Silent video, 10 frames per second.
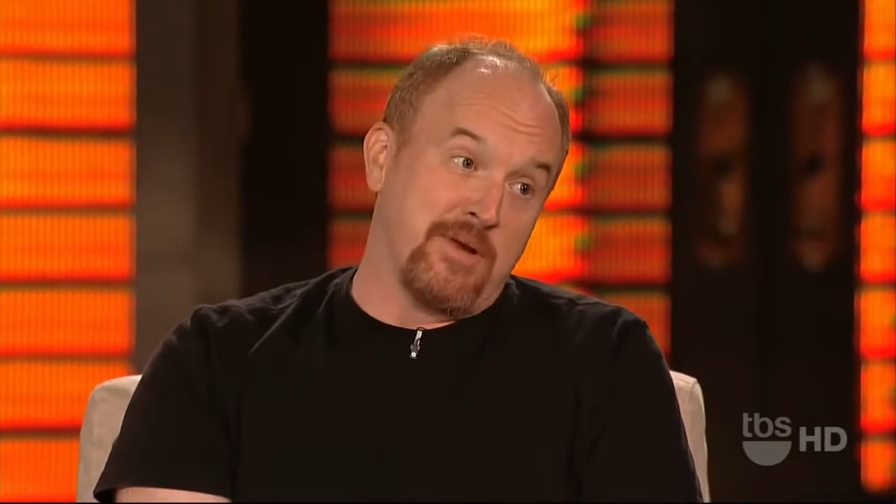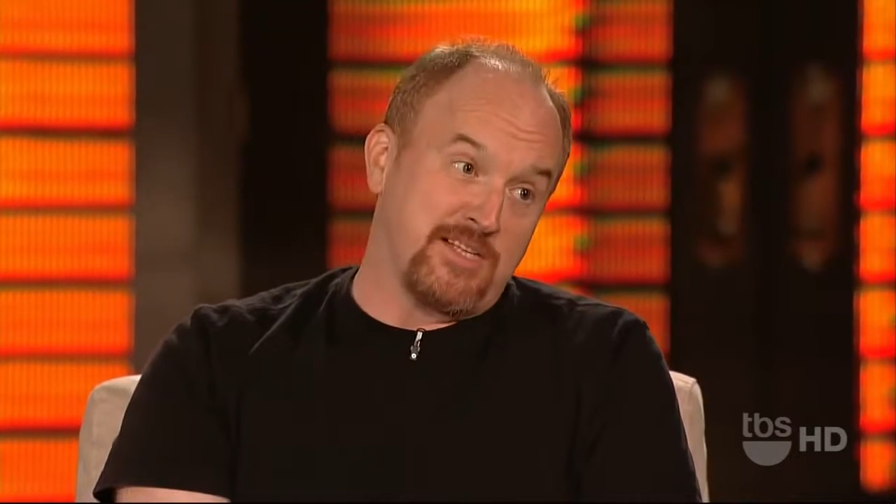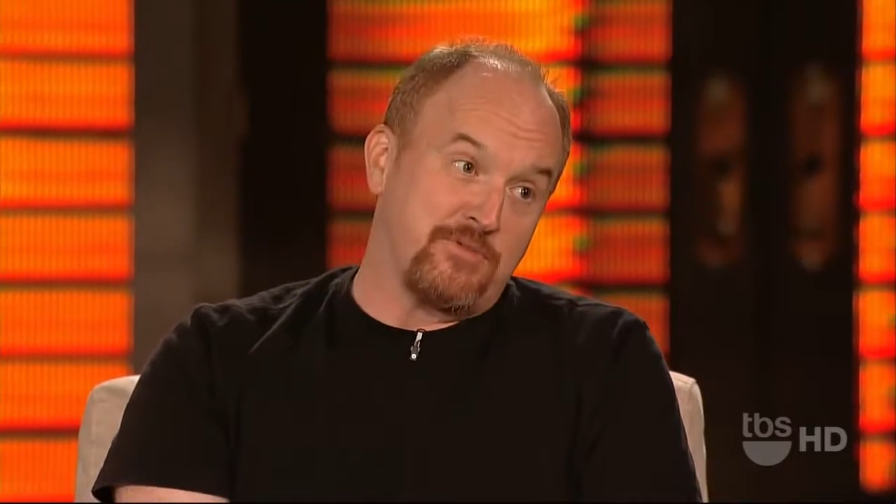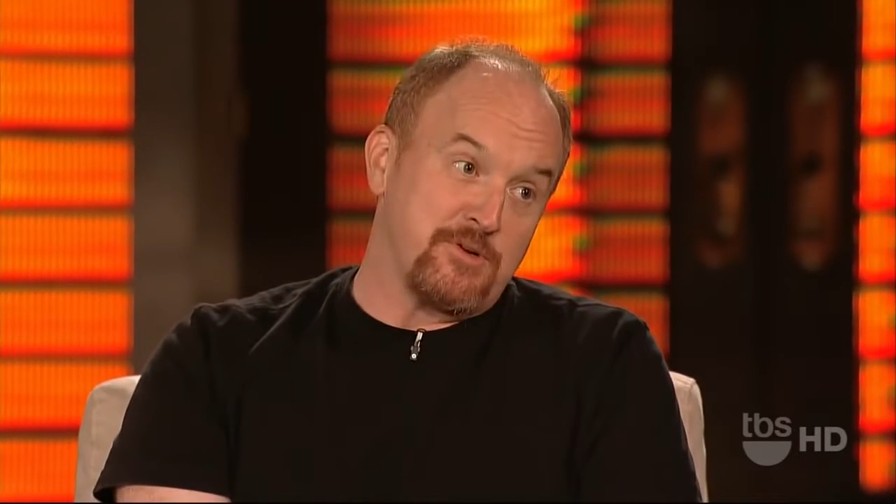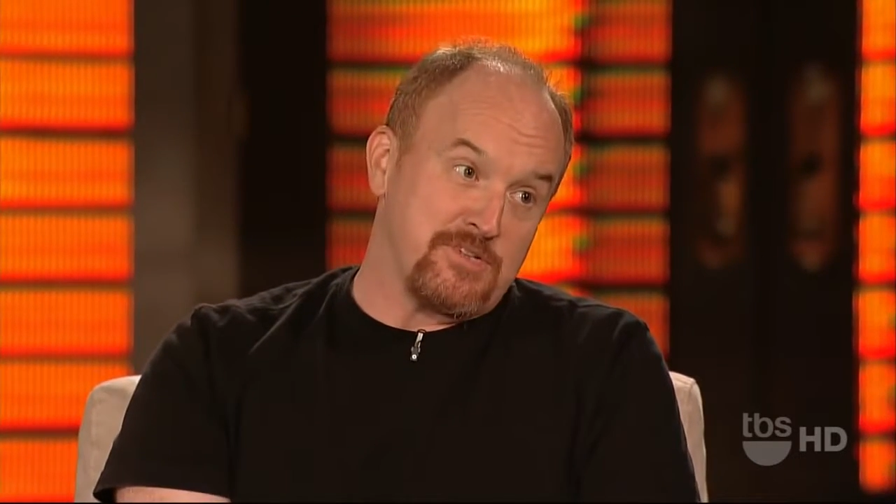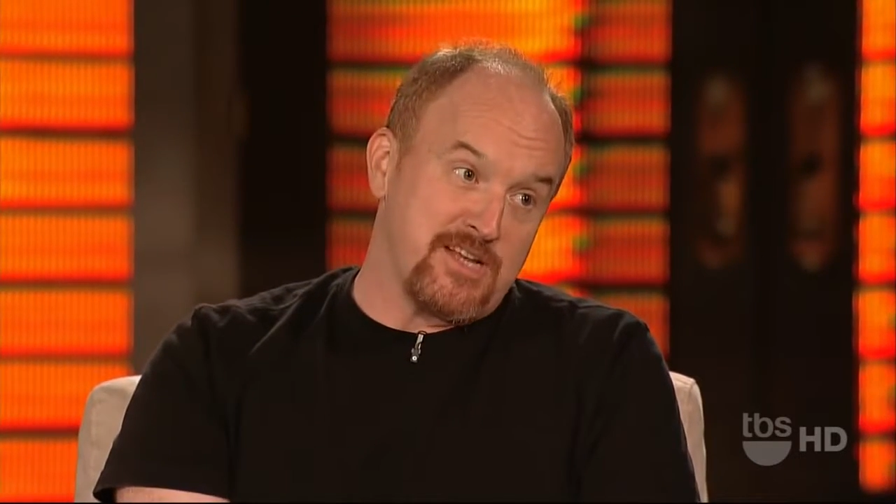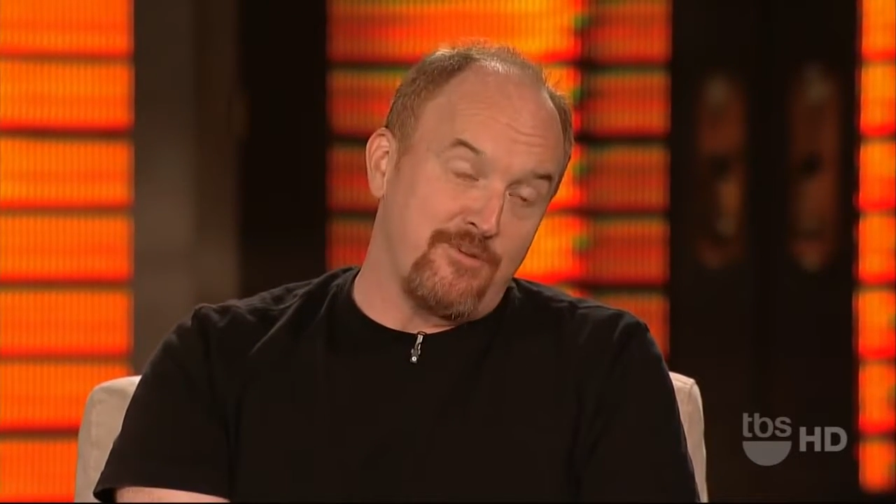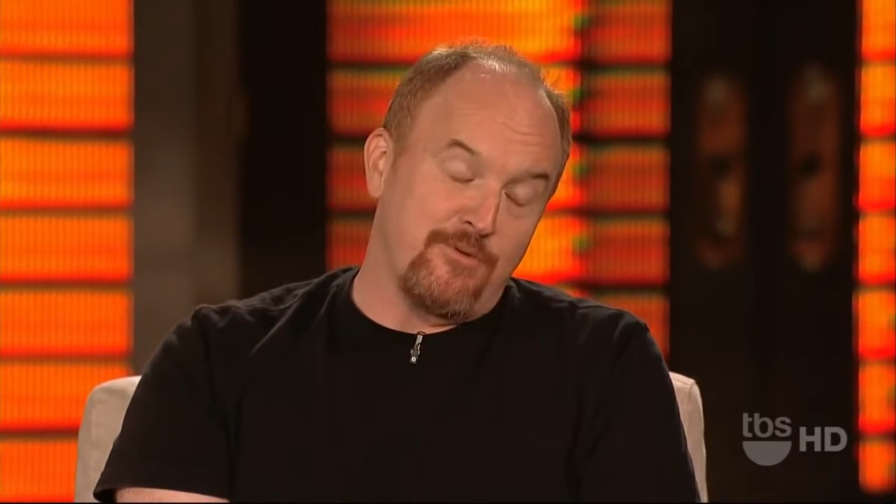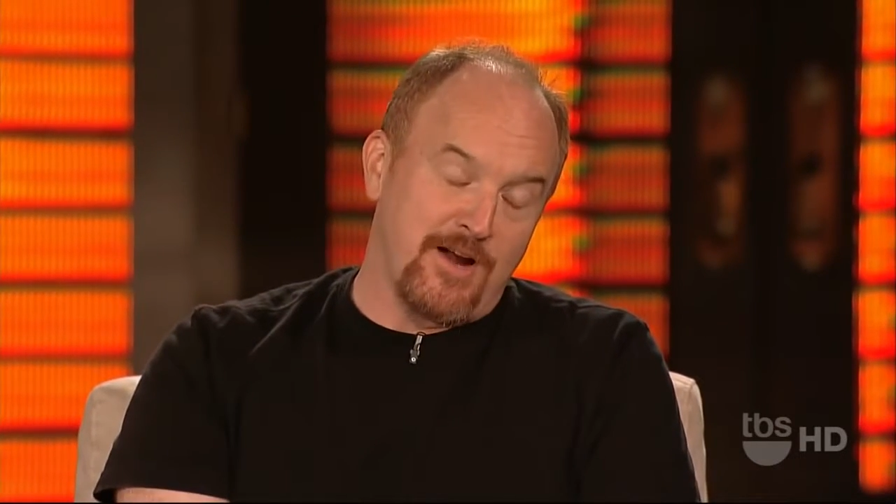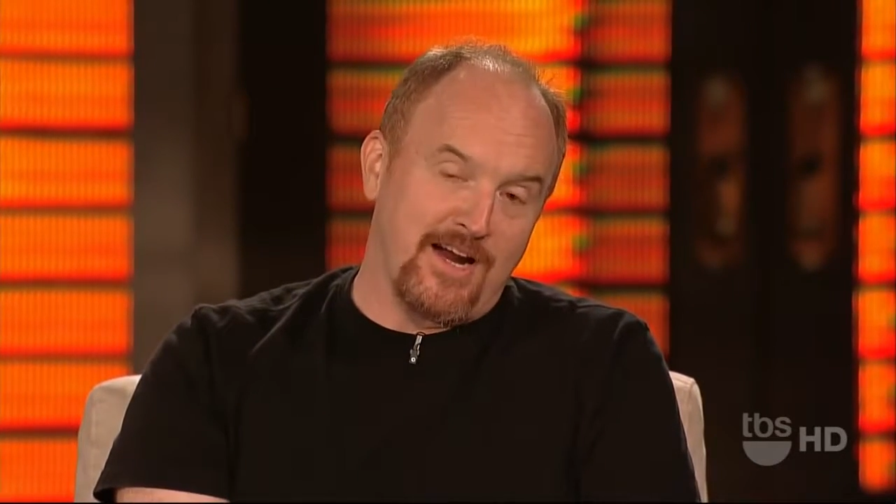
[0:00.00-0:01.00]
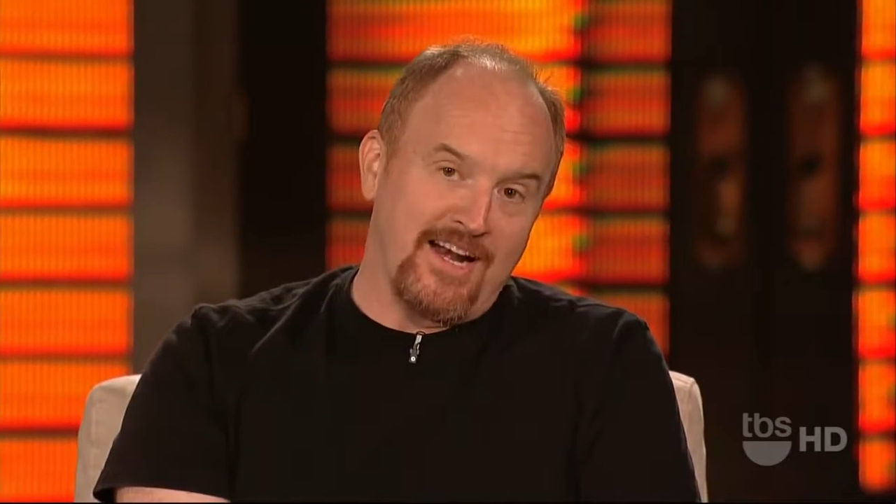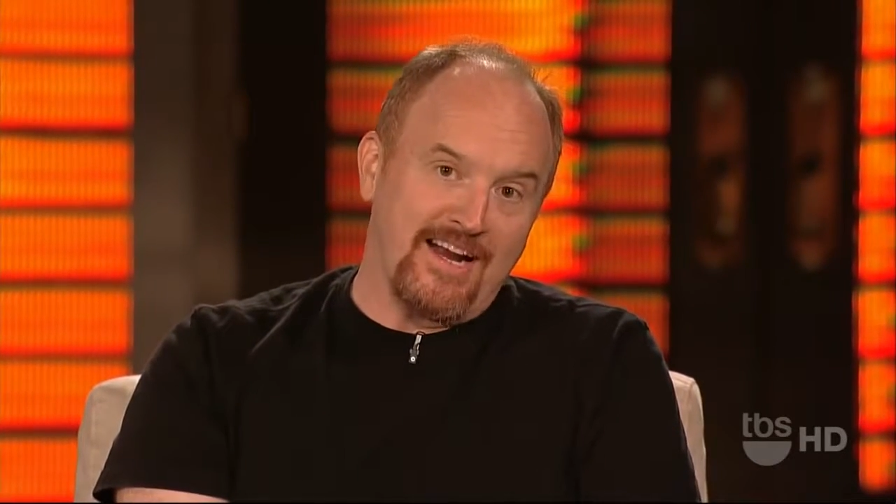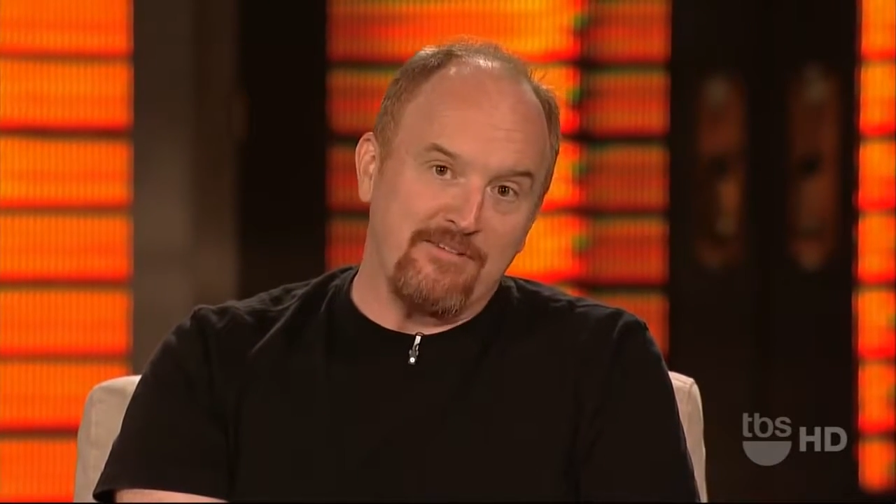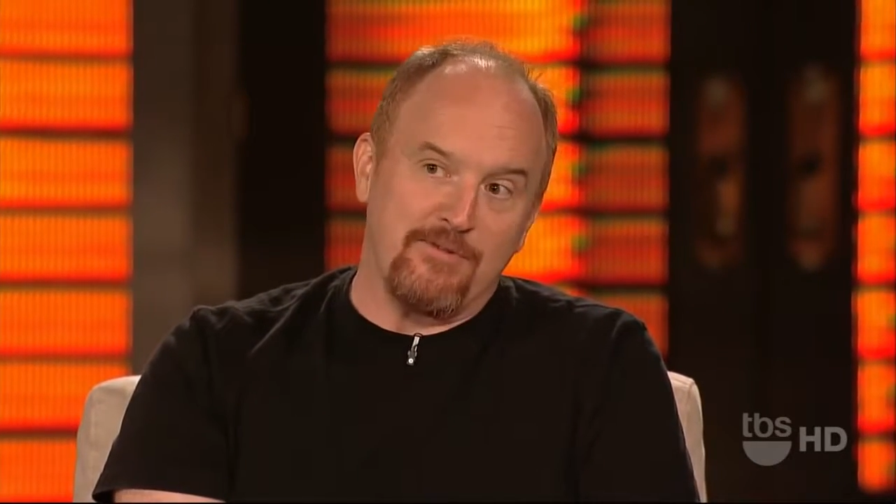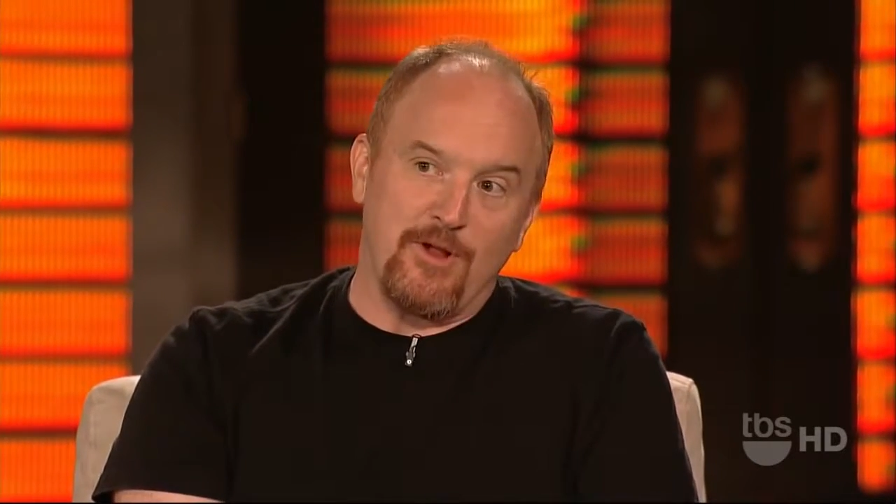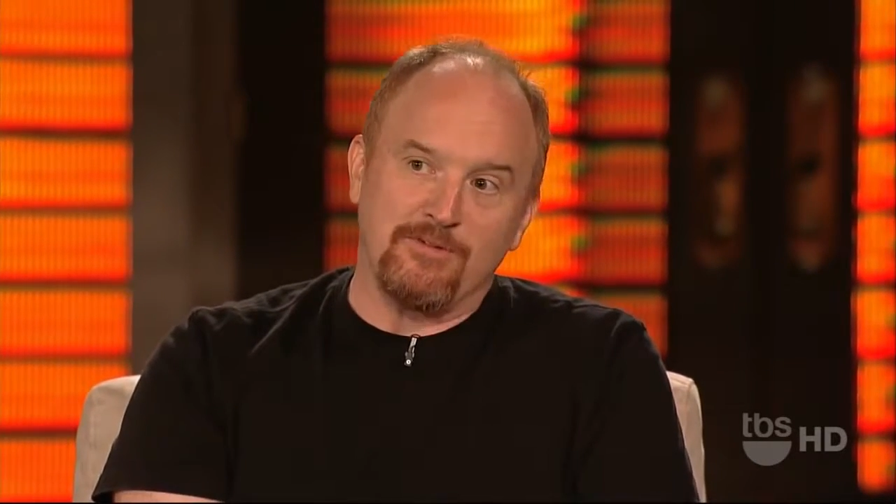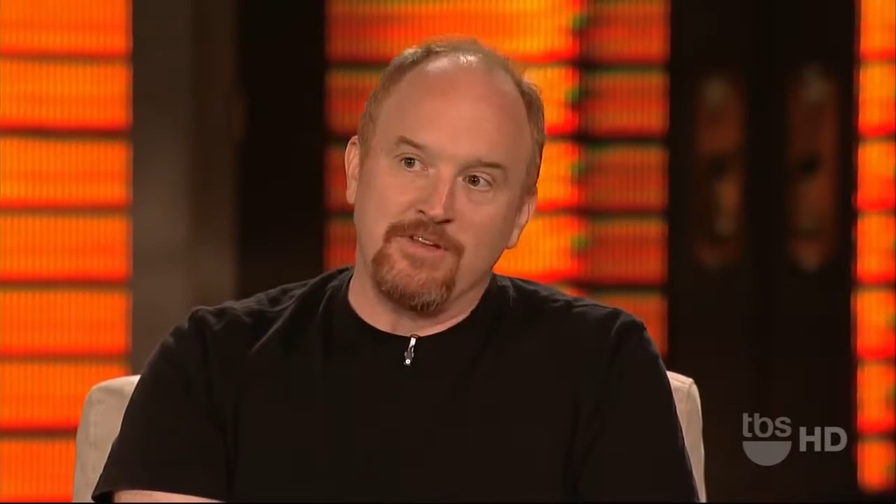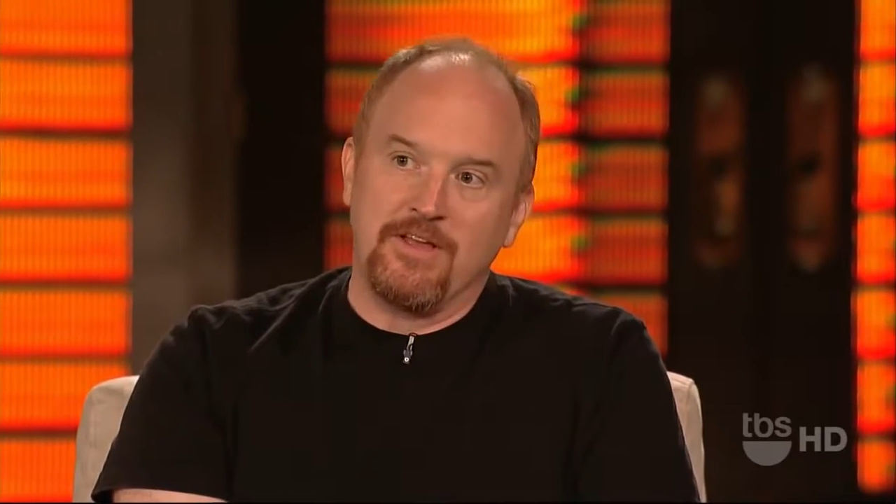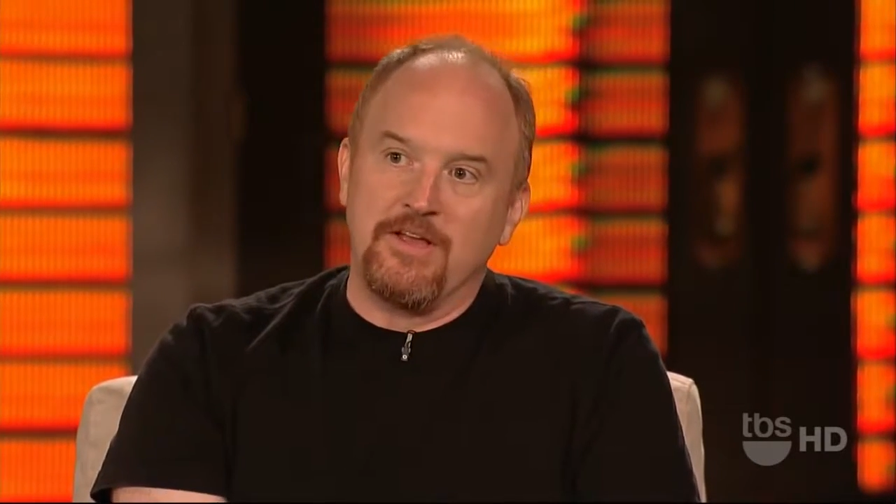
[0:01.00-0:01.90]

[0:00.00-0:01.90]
mess for yourself, we're not gonna get involved.